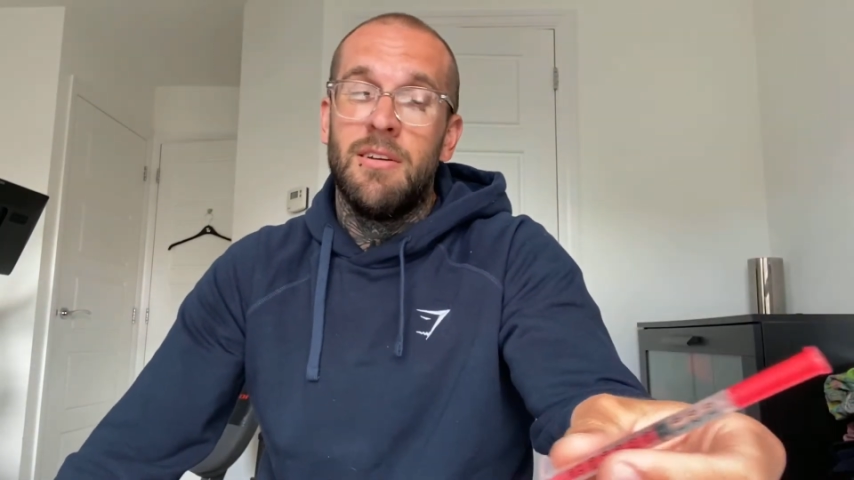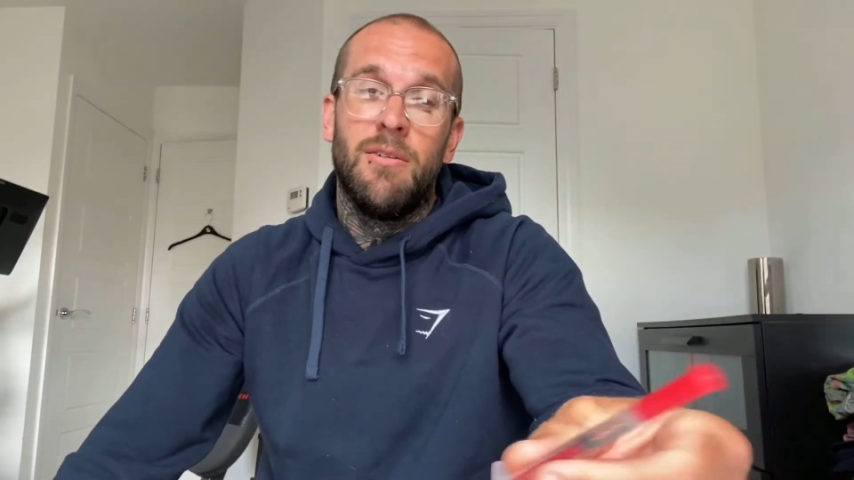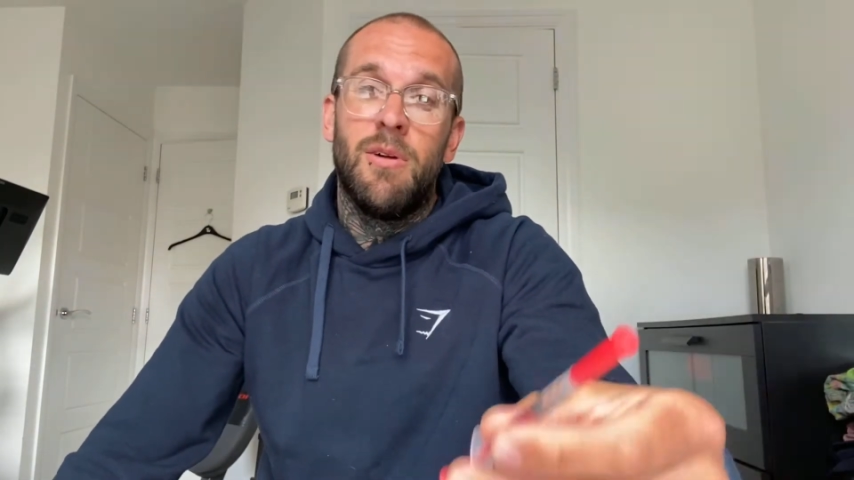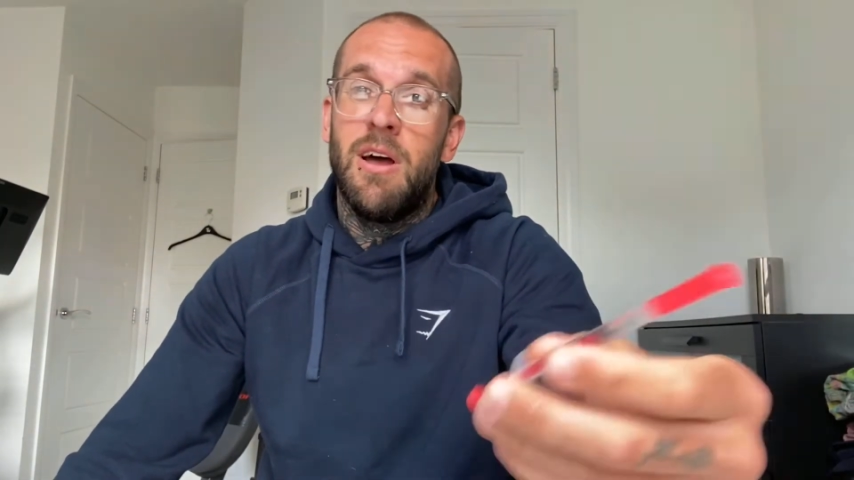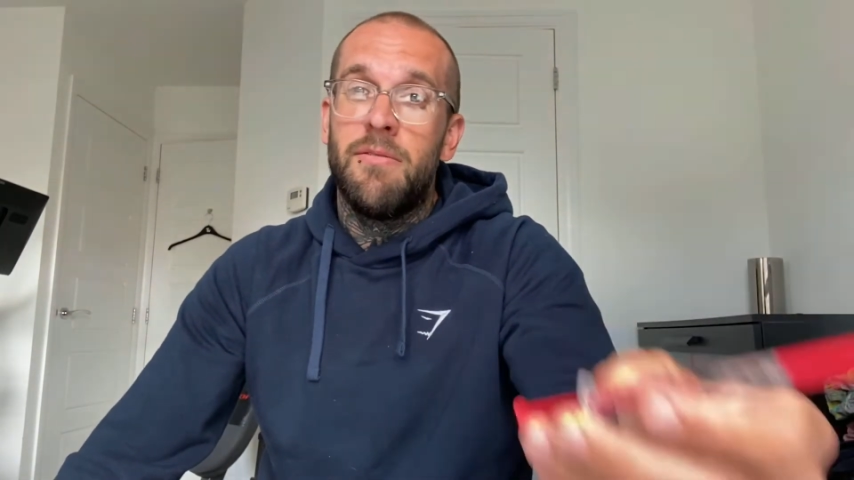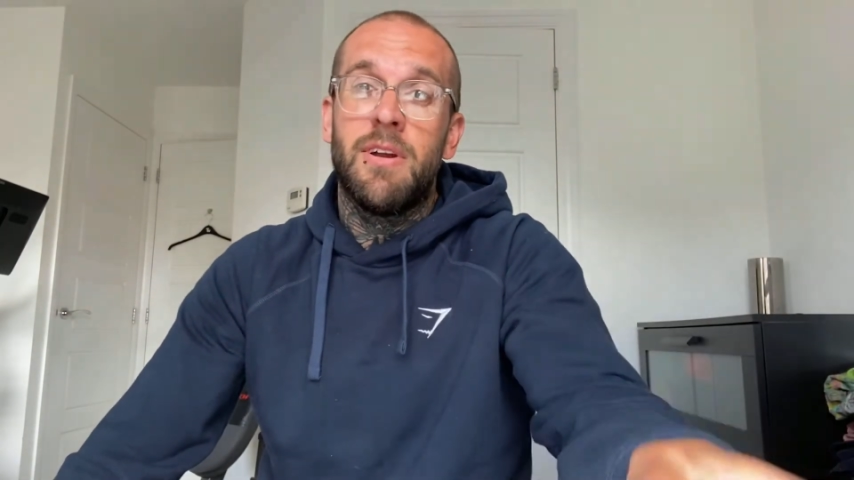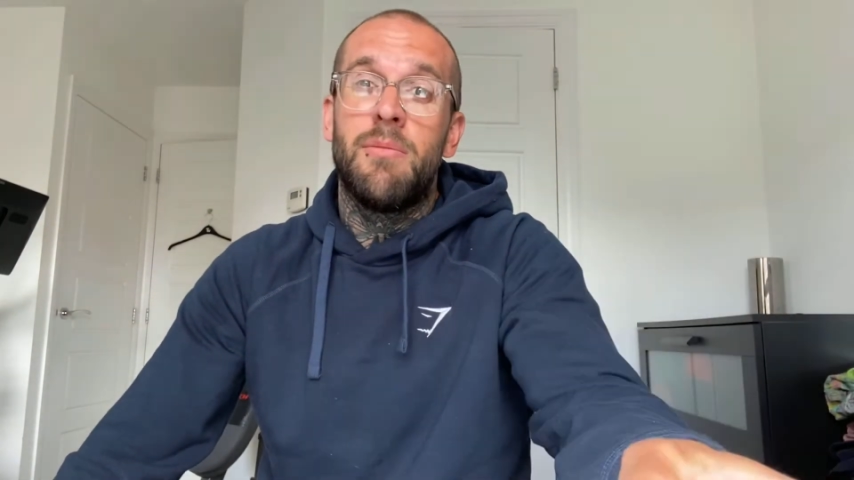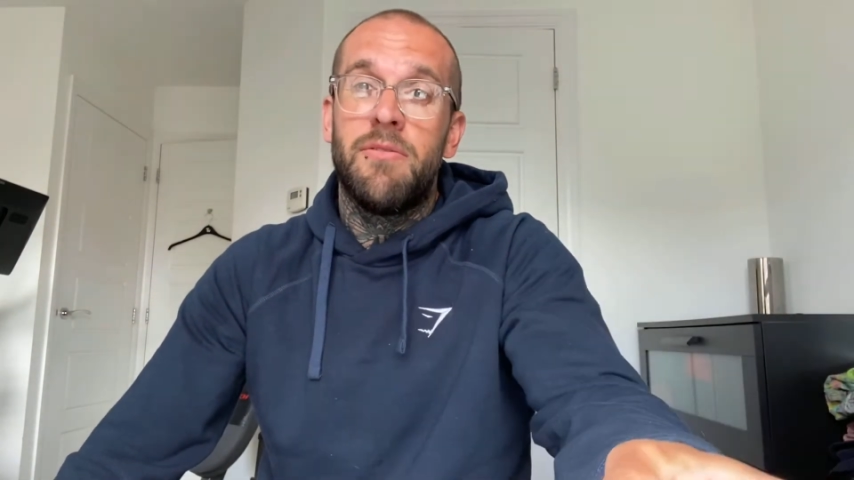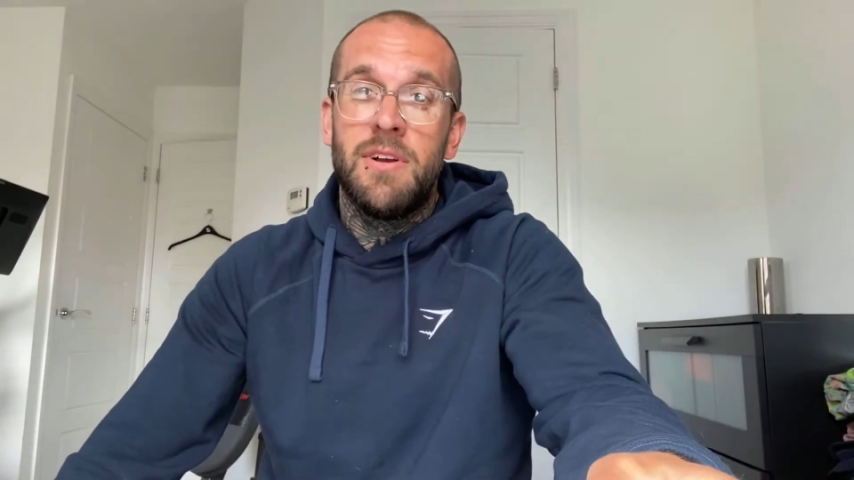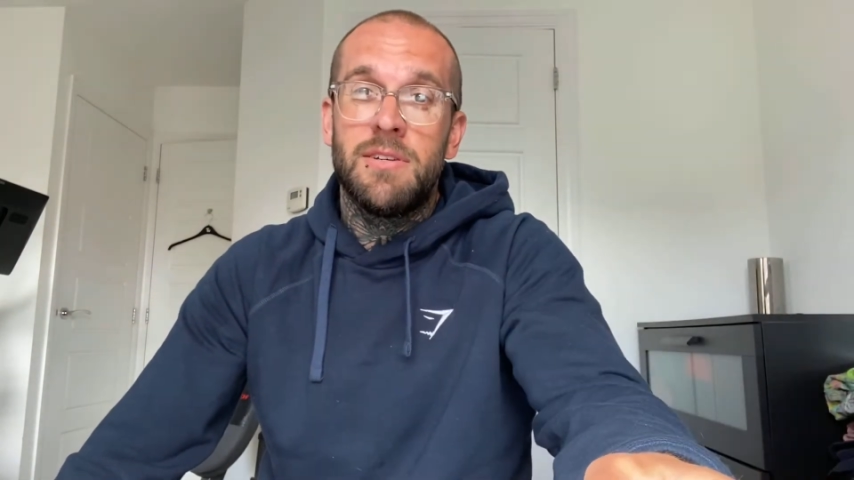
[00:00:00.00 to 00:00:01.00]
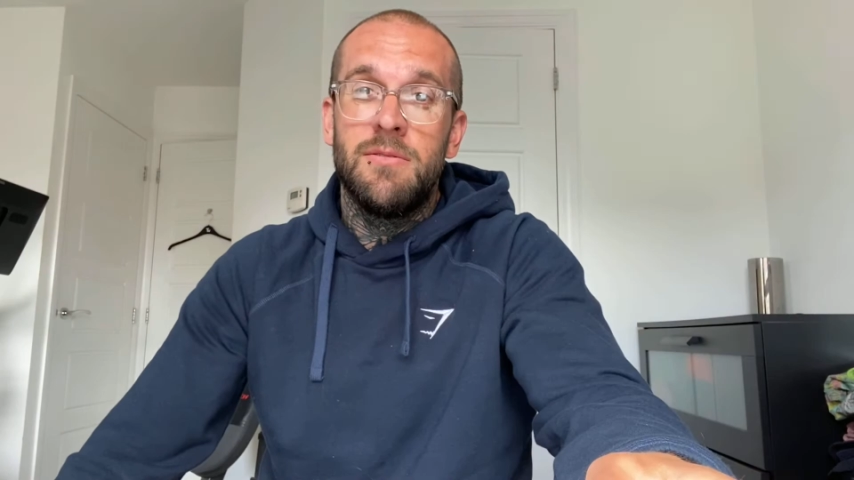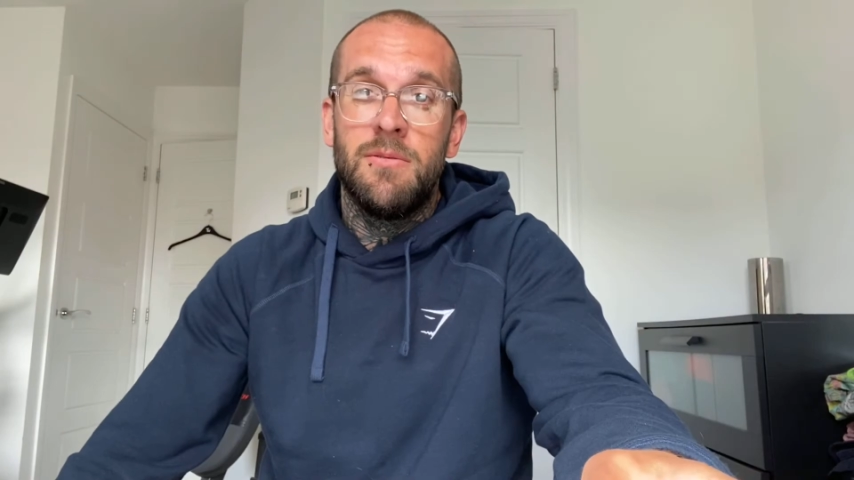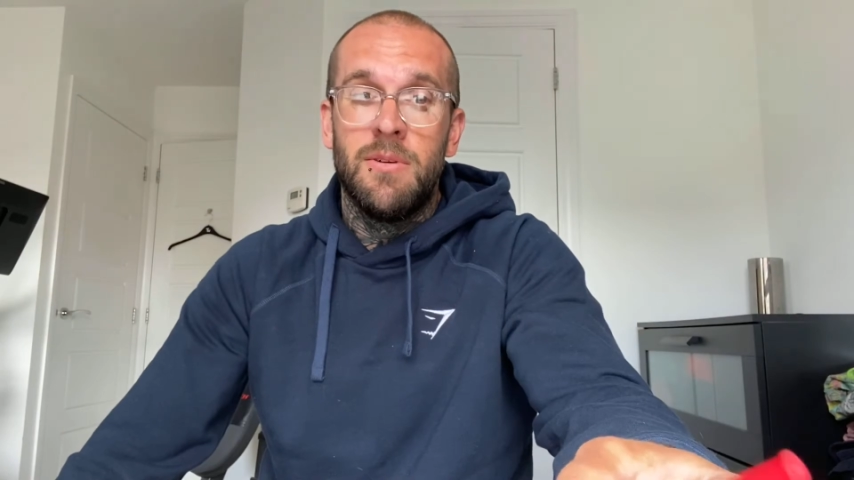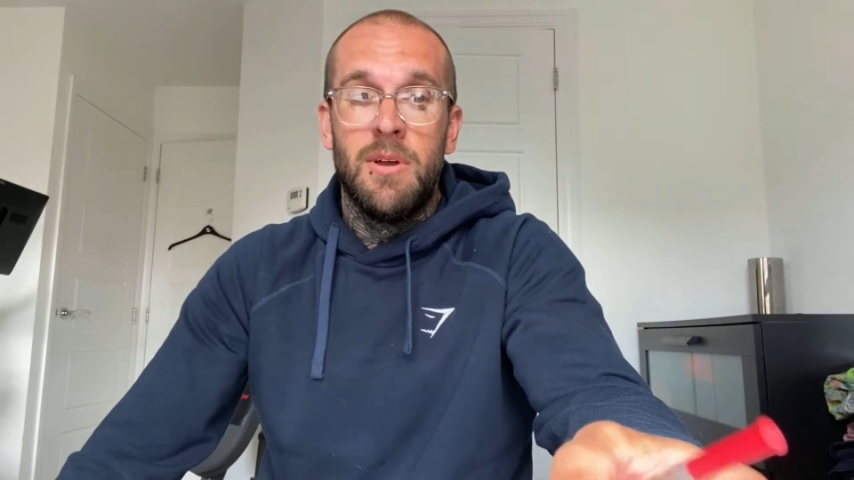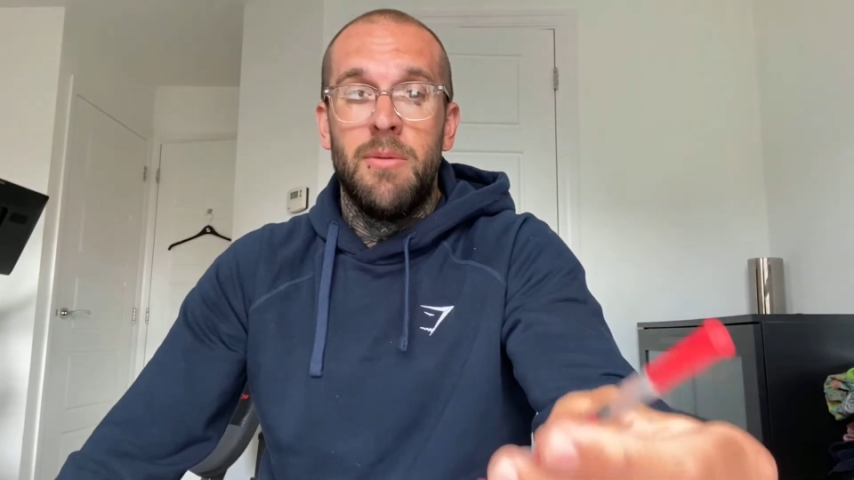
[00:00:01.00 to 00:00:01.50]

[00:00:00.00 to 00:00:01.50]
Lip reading: or a healthcare professional,